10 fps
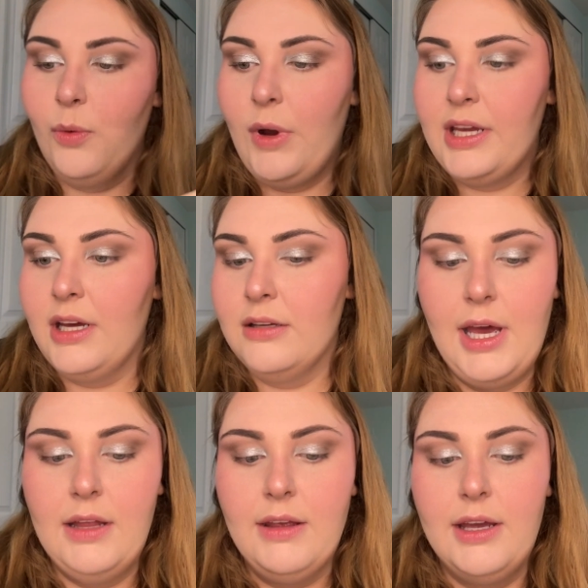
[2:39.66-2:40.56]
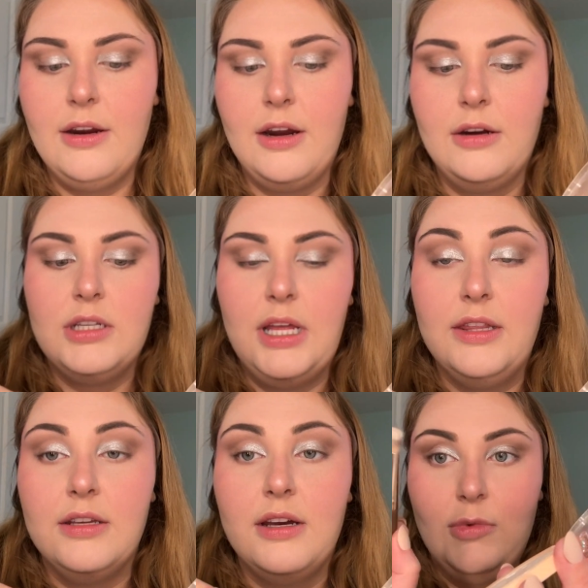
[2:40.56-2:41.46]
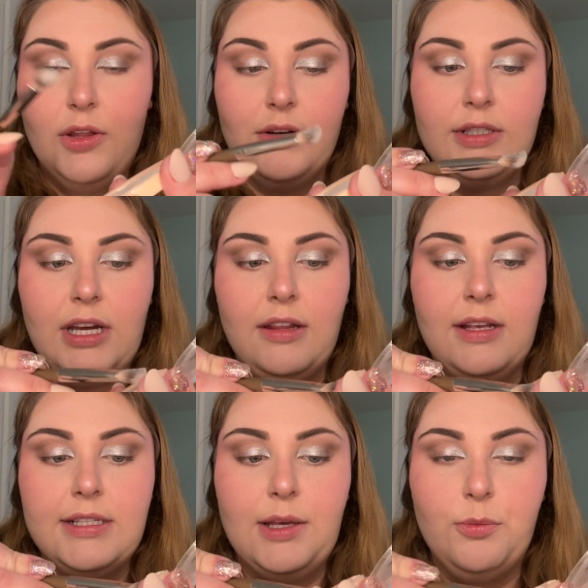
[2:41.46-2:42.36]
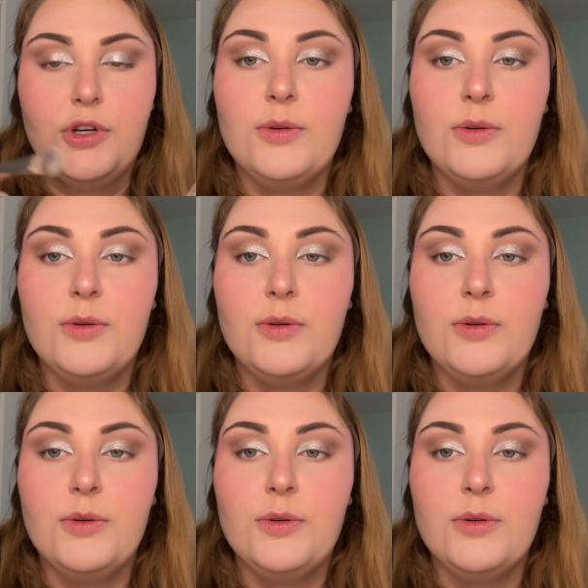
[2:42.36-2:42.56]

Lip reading: white highlighter on the other side of that same brush